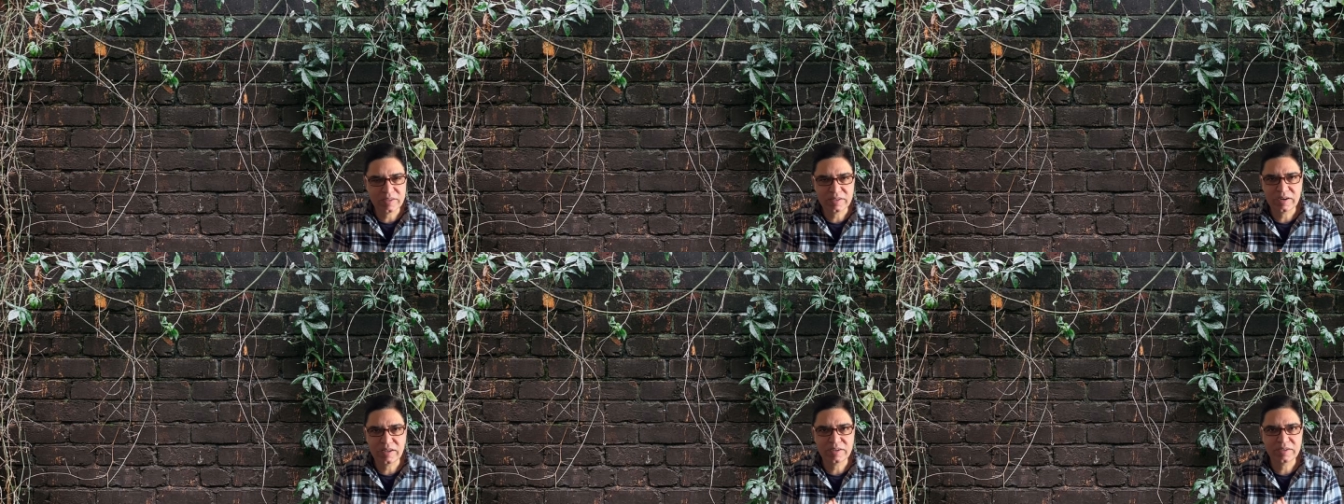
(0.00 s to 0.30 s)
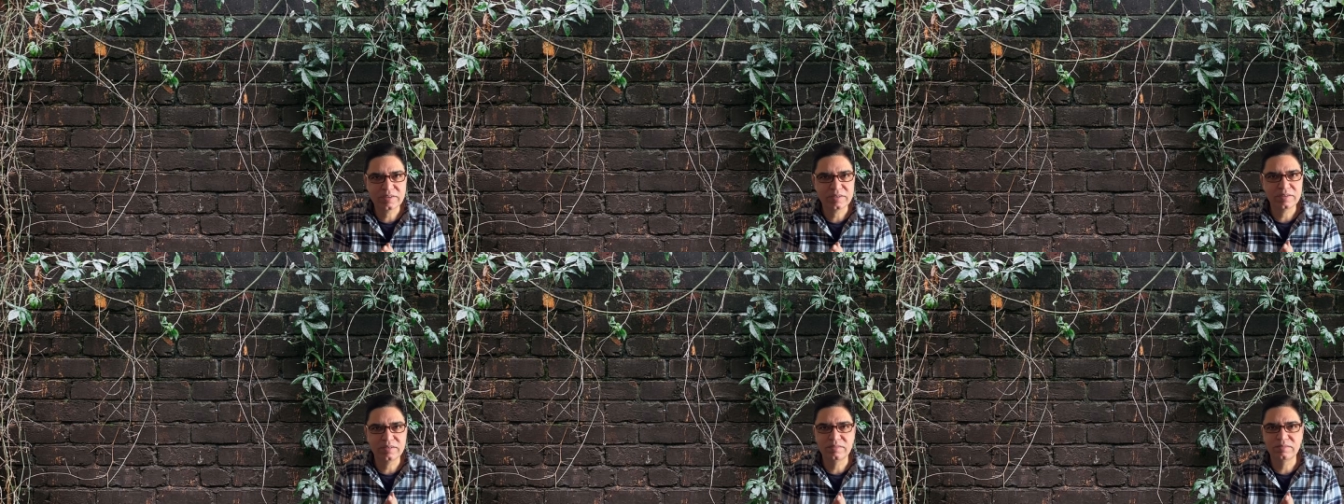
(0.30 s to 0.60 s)

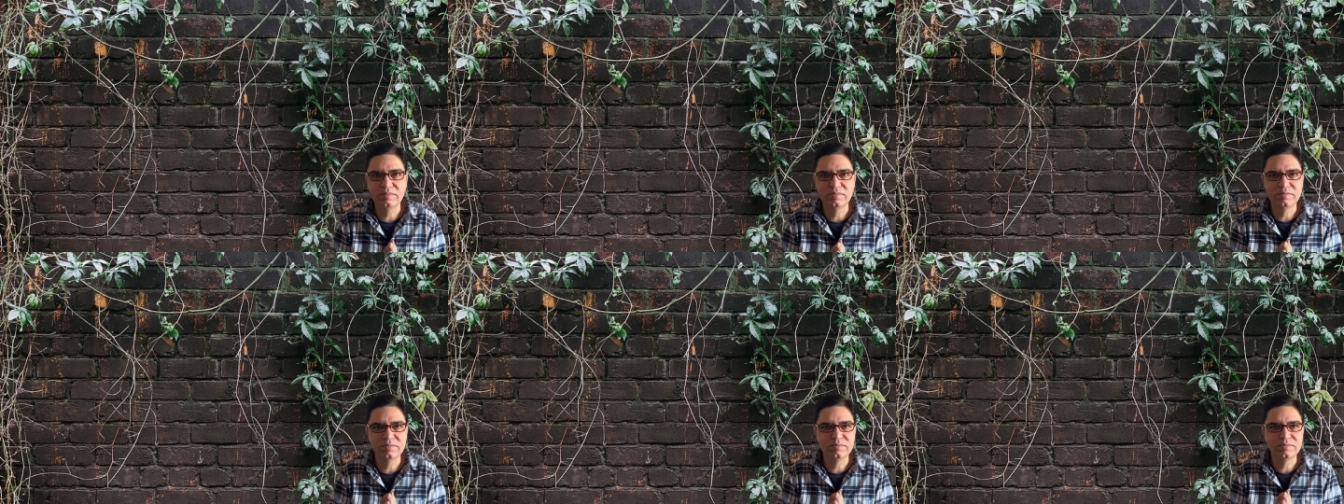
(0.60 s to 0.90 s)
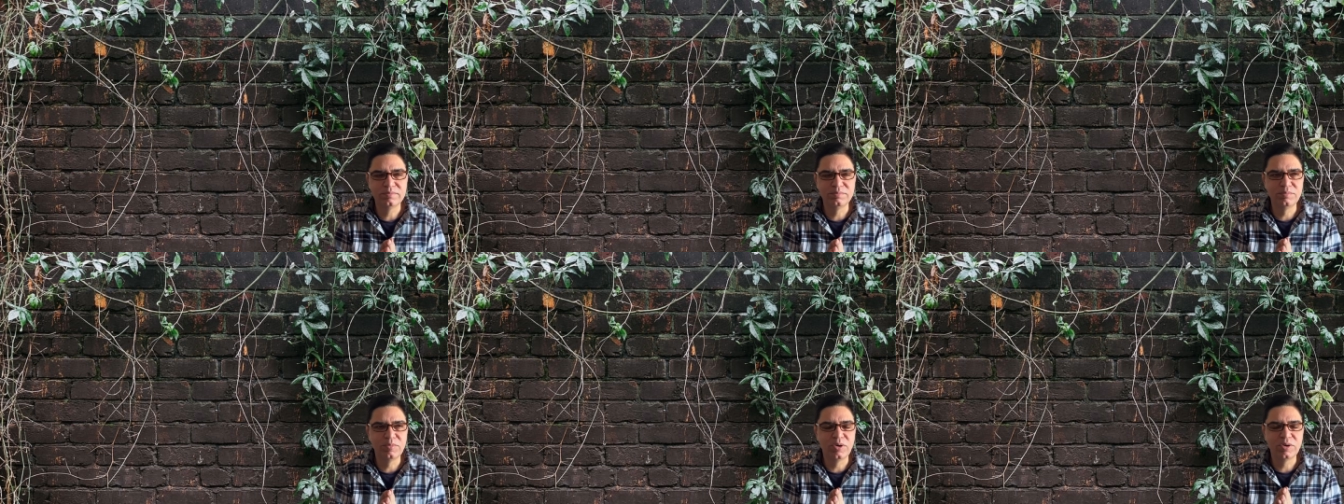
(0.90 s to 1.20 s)
like
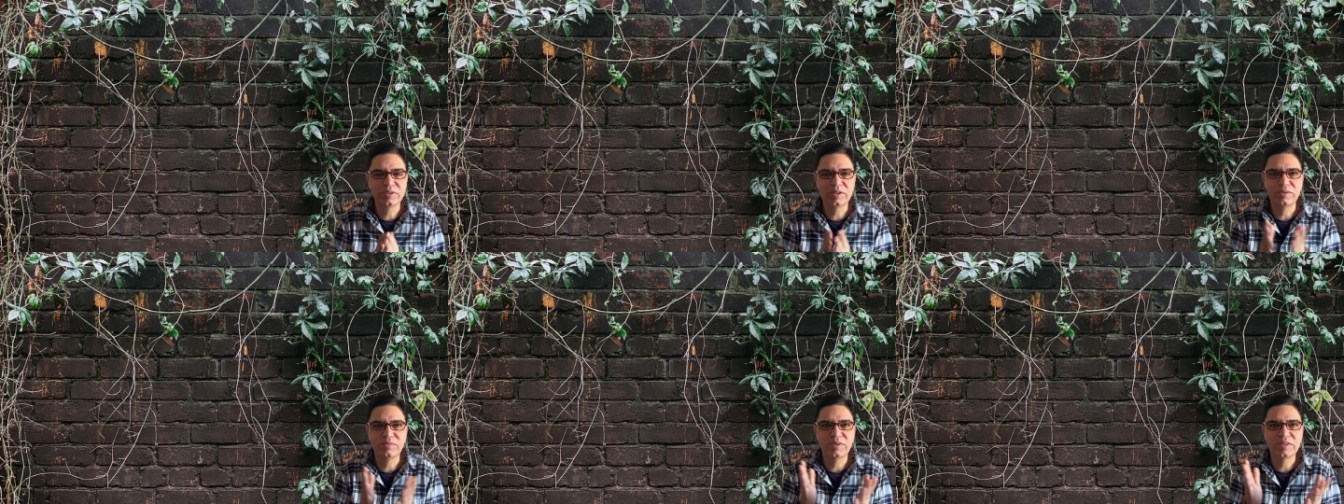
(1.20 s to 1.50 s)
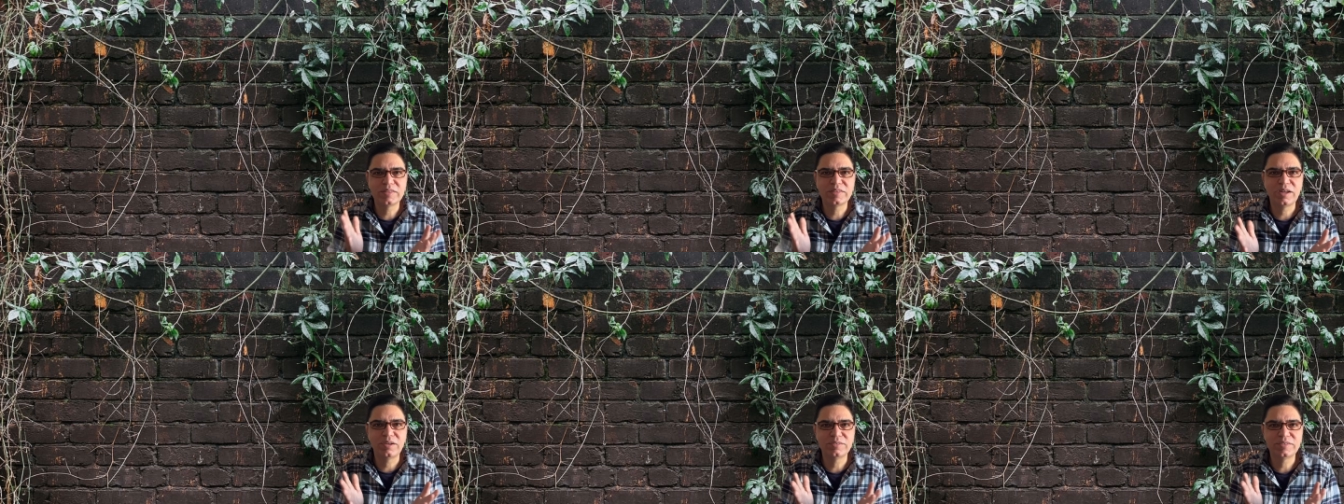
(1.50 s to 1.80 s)
more than
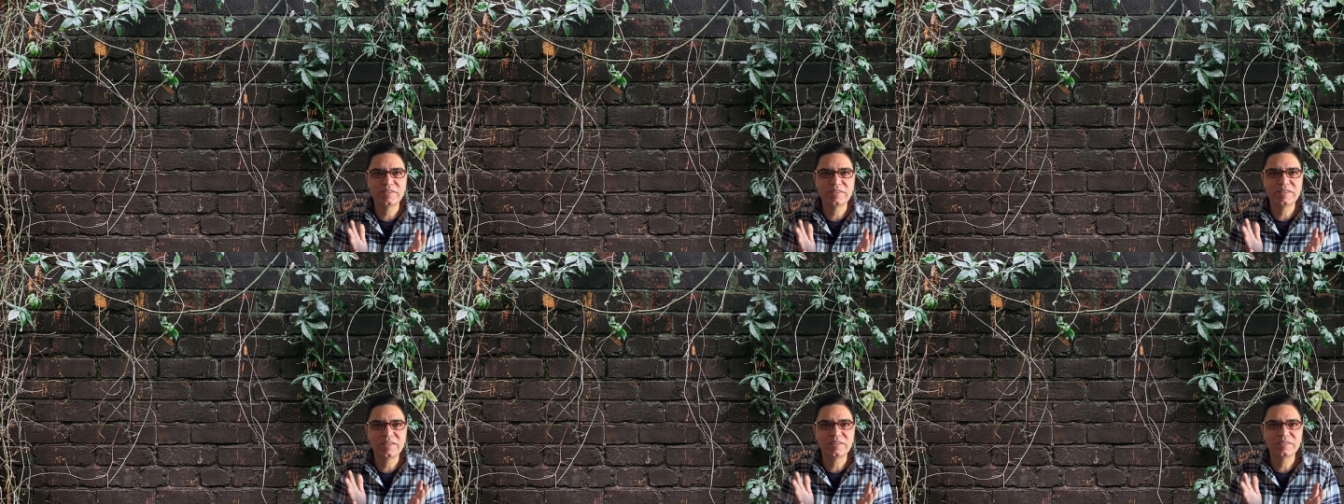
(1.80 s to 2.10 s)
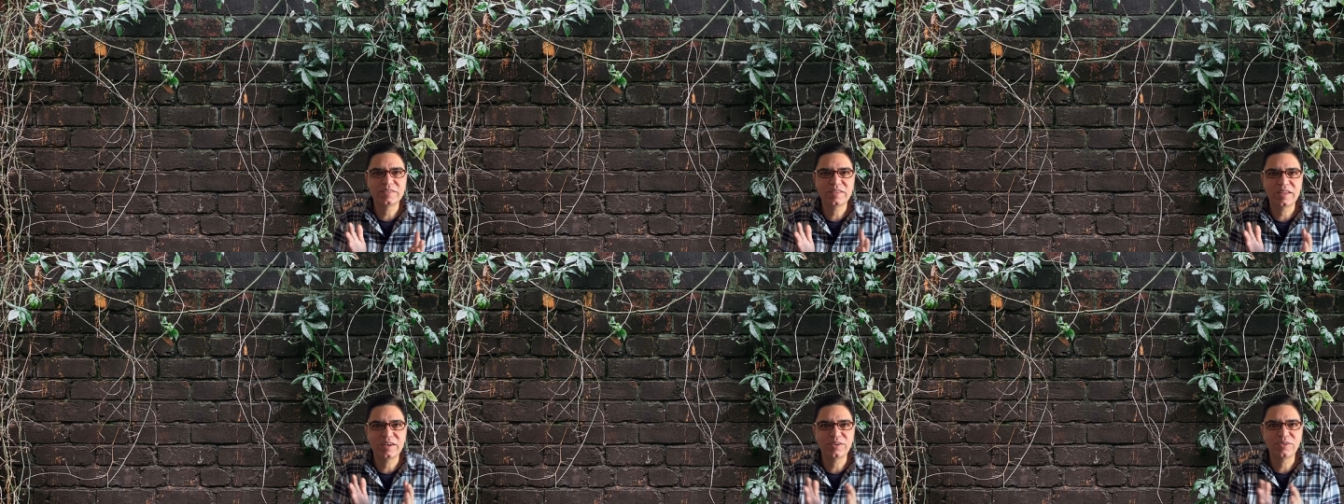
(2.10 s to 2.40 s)
1,000
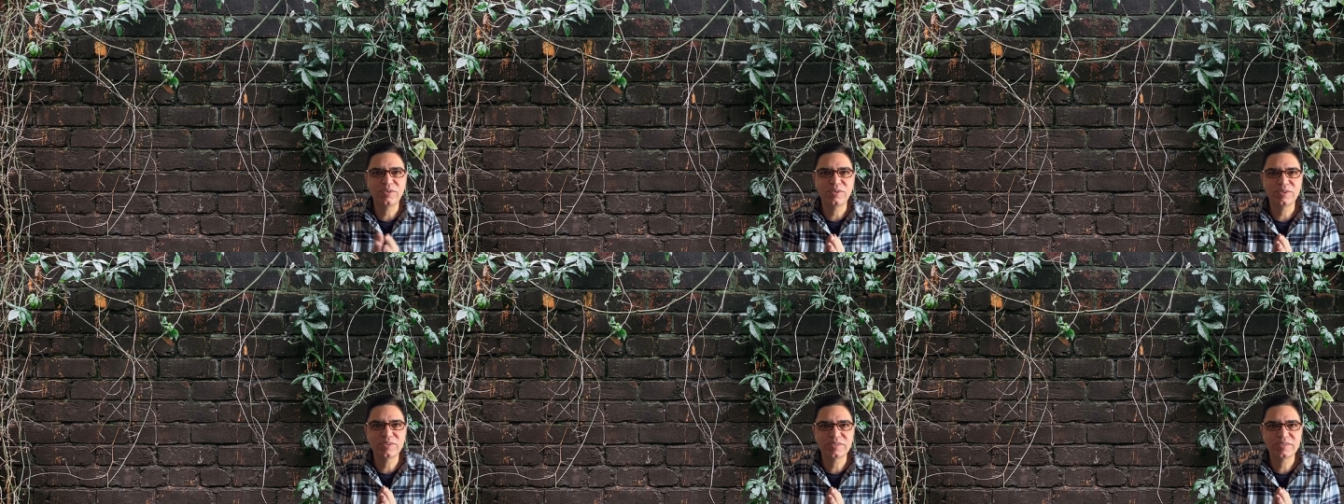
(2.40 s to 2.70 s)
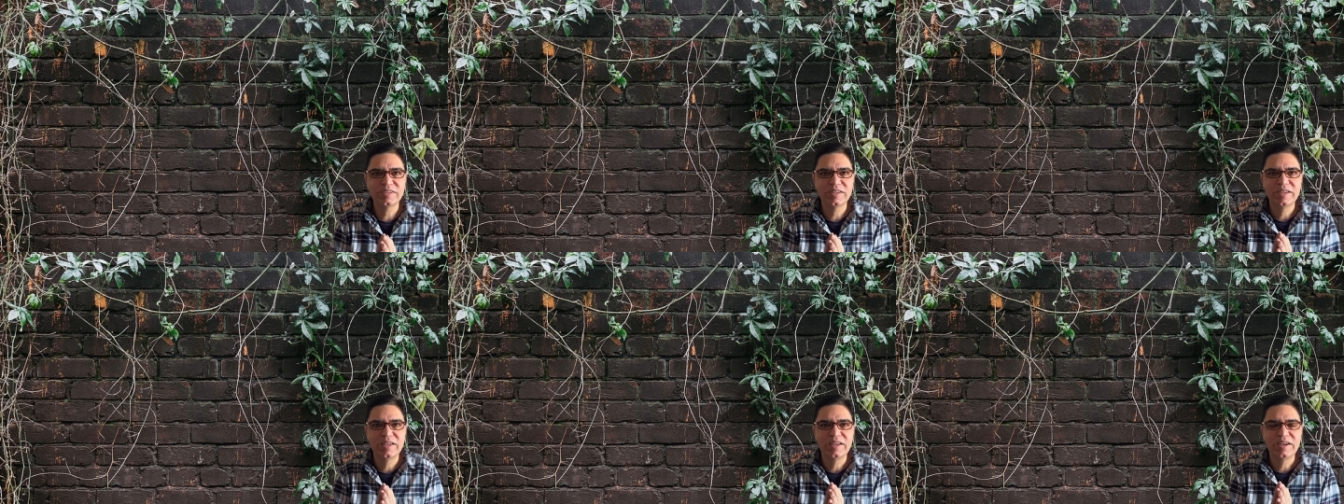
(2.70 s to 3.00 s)
things can
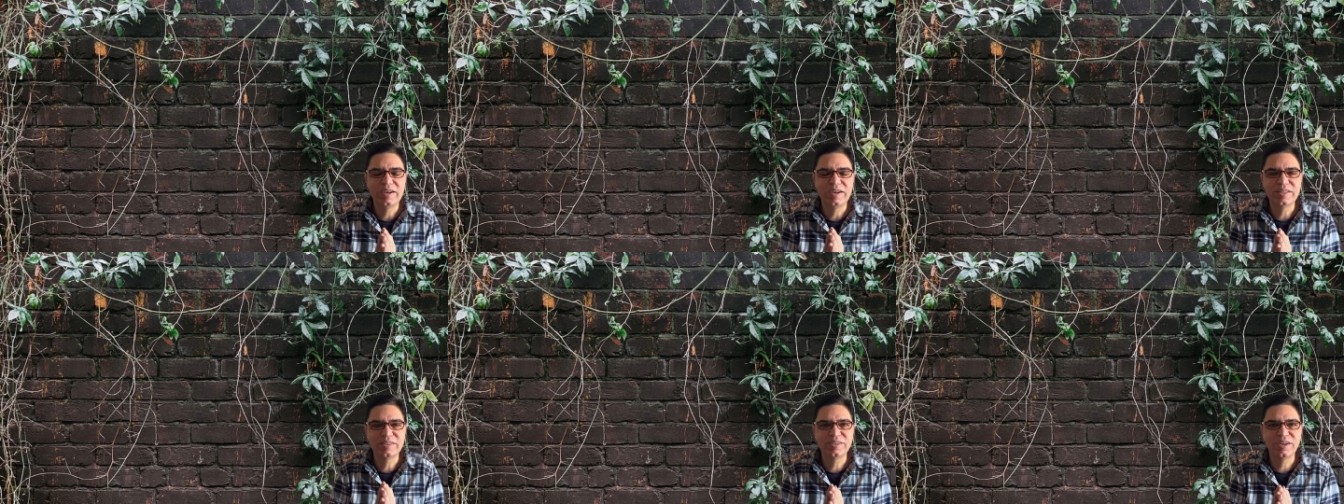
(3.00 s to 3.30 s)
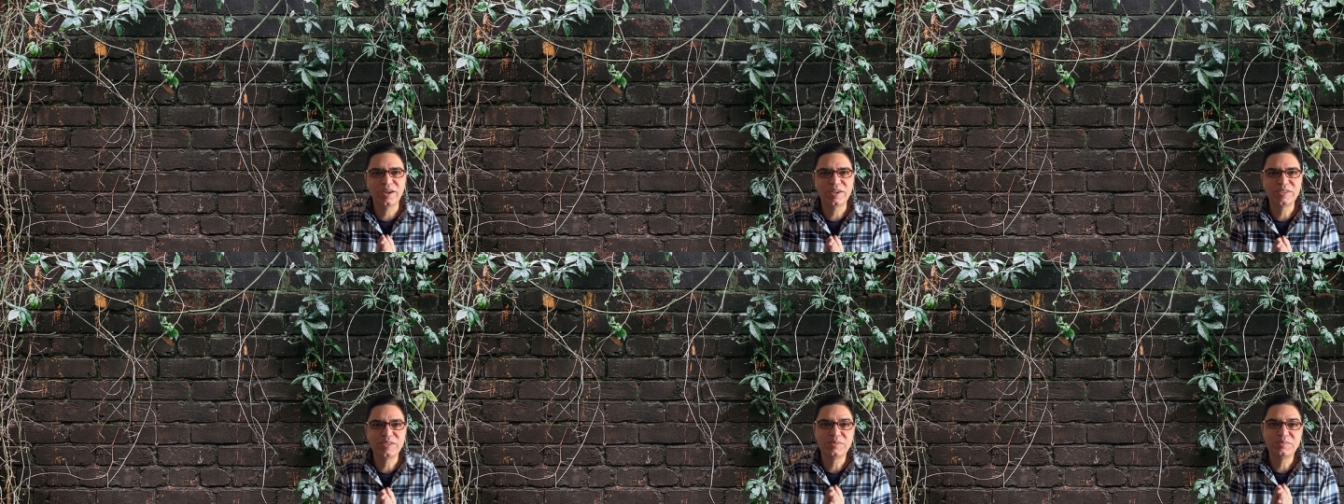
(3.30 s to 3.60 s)
cause
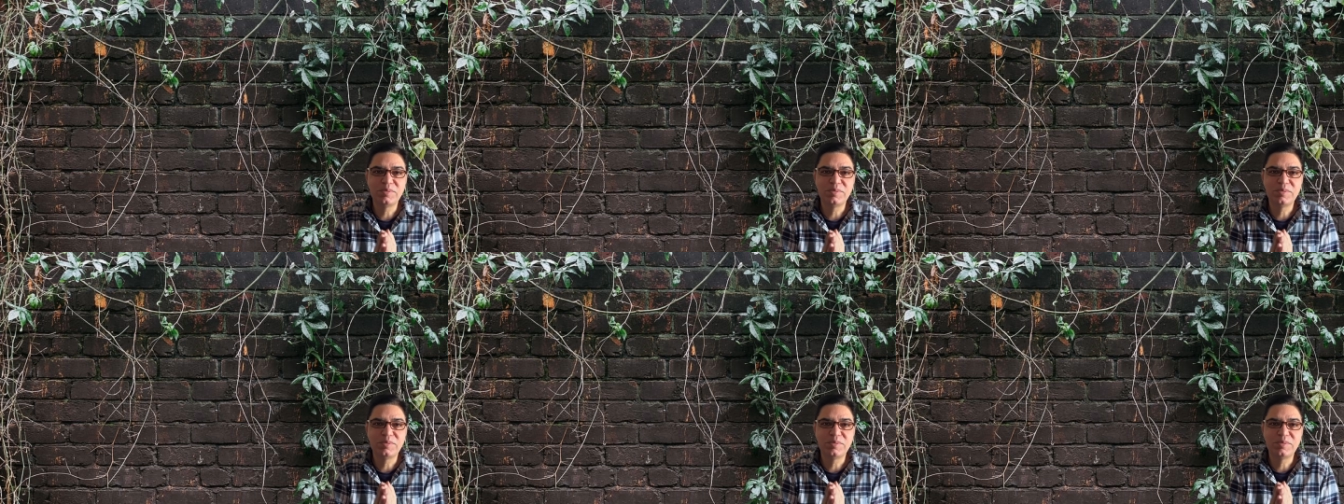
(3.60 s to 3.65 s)
lethargy.